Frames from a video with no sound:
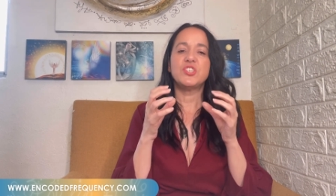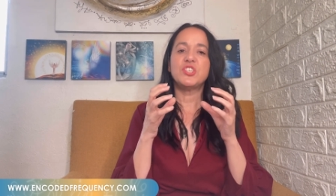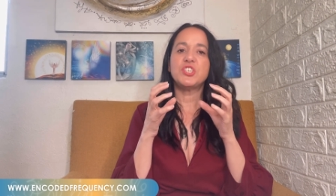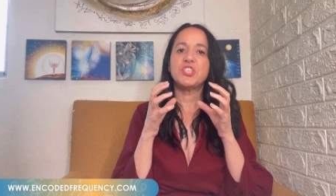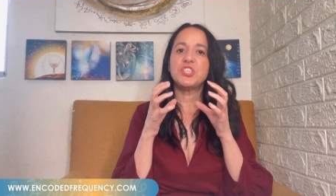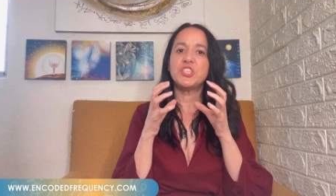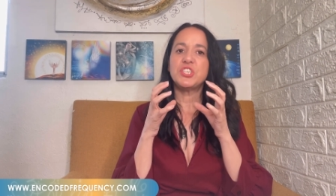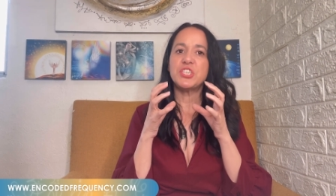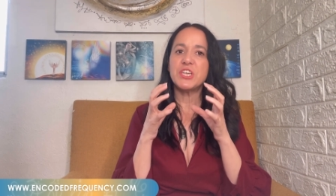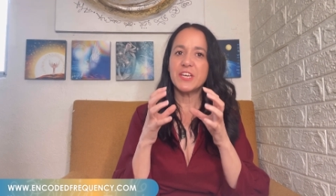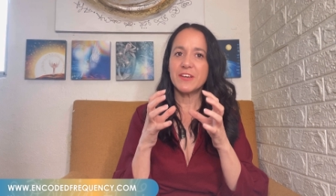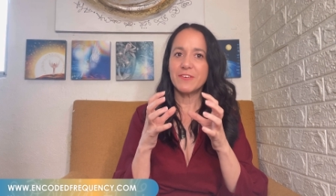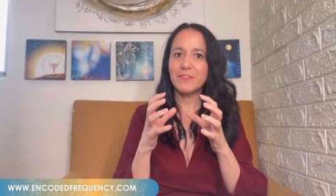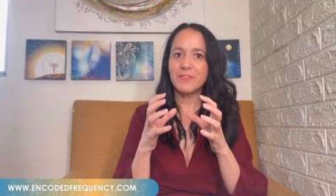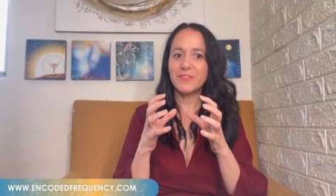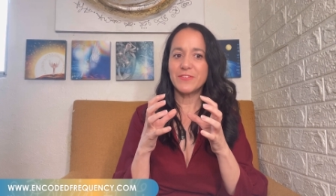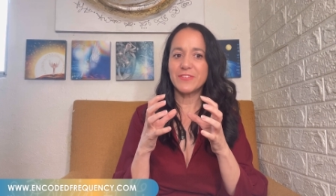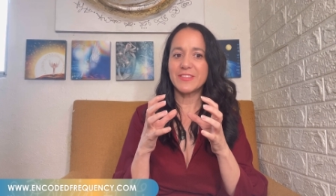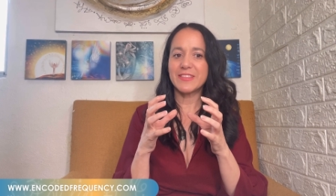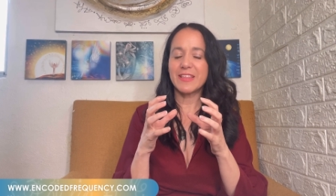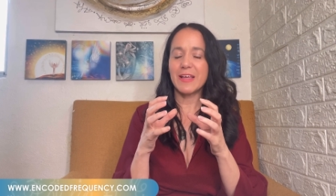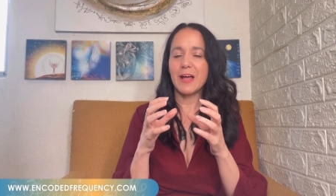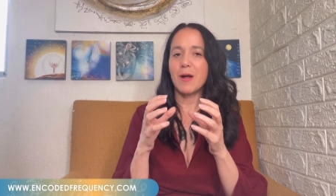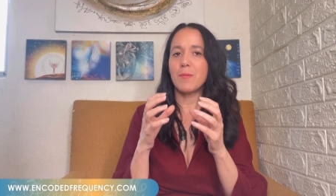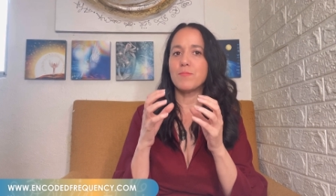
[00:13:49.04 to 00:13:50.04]

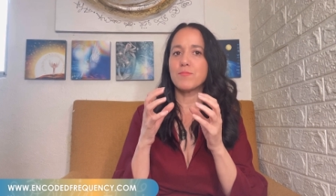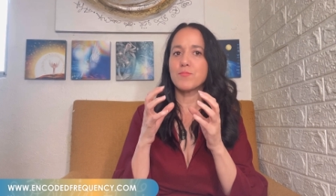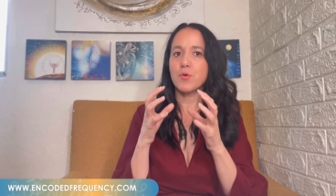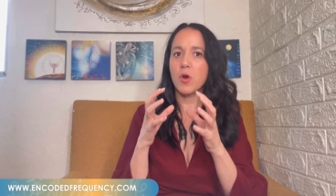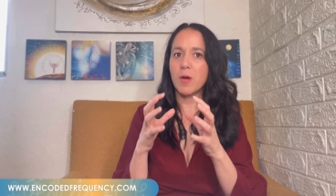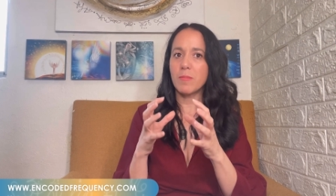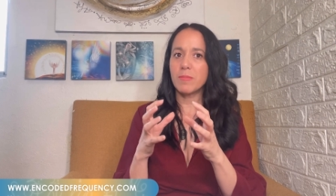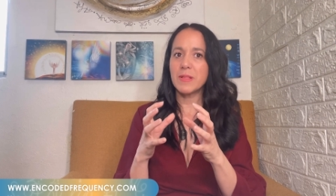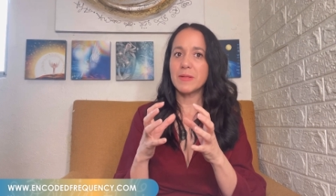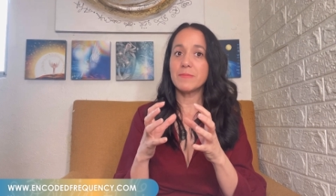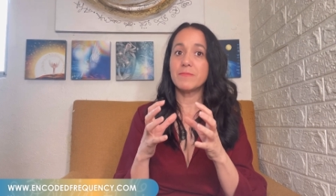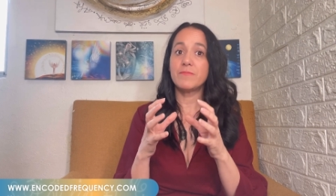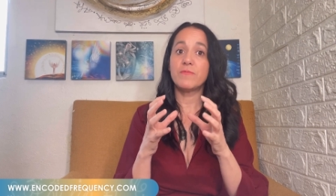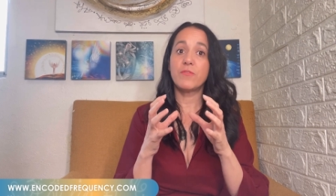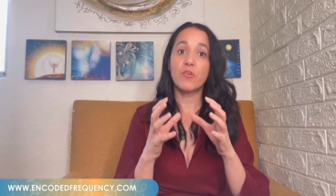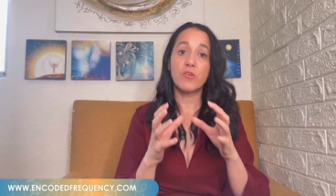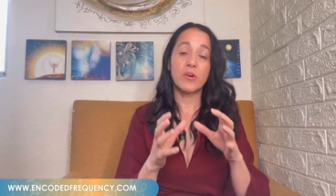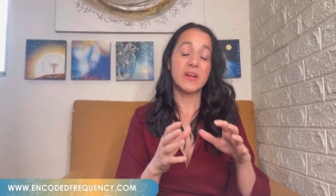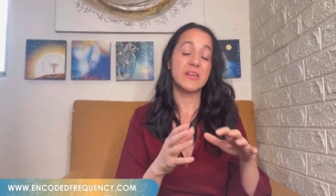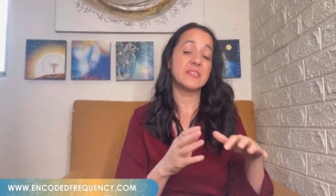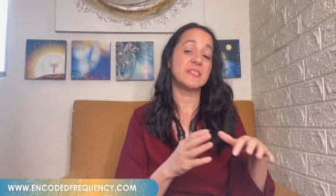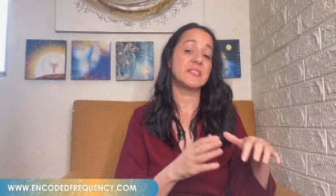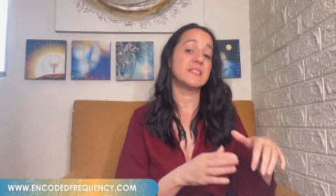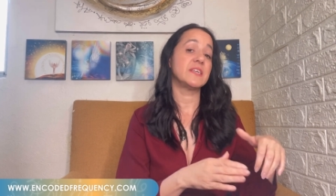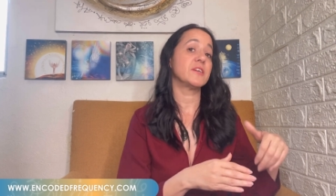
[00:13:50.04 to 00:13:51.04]
shift a problem
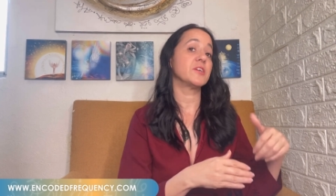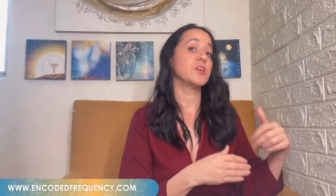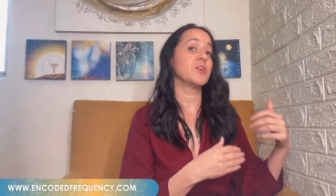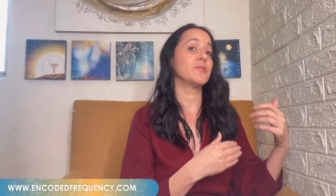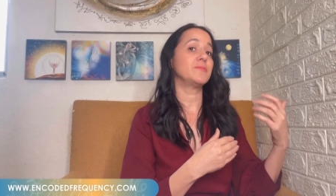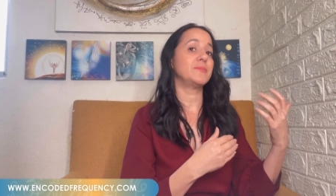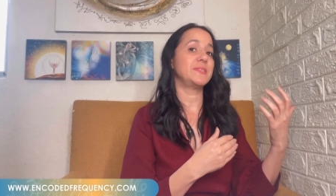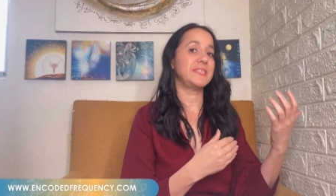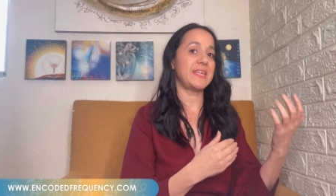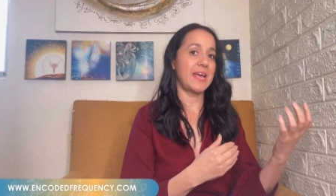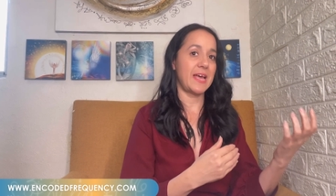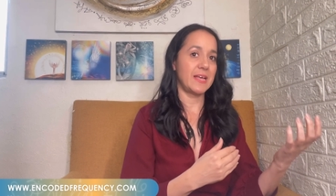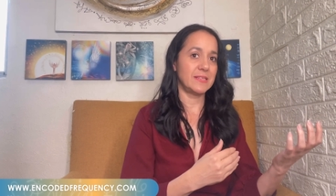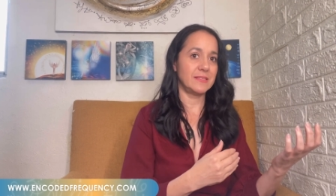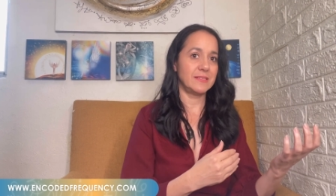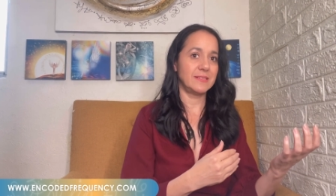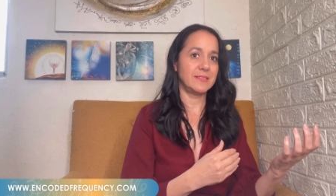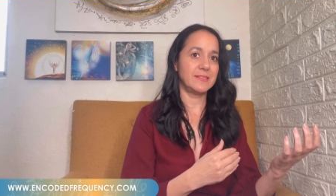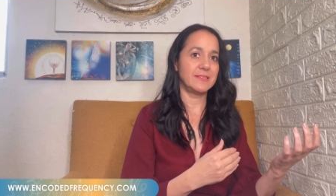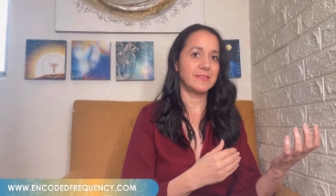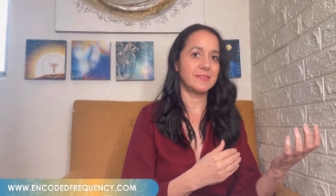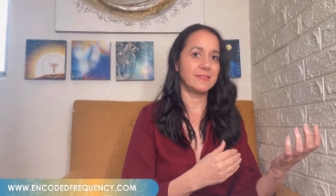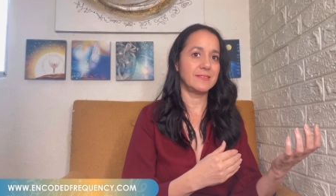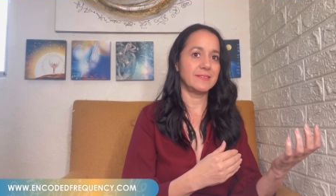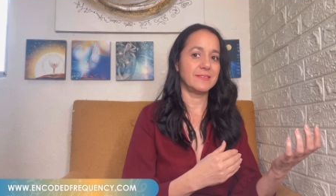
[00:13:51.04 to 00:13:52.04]
for a
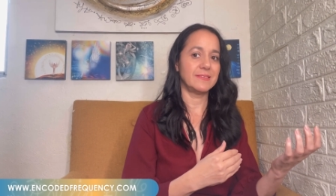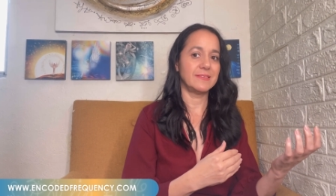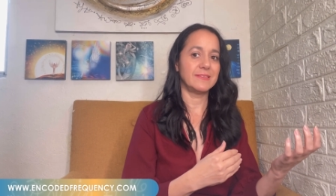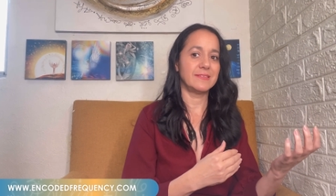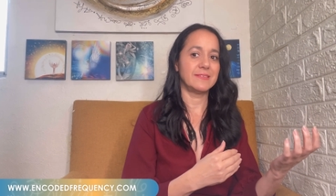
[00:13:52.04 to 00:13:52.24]
circumstance.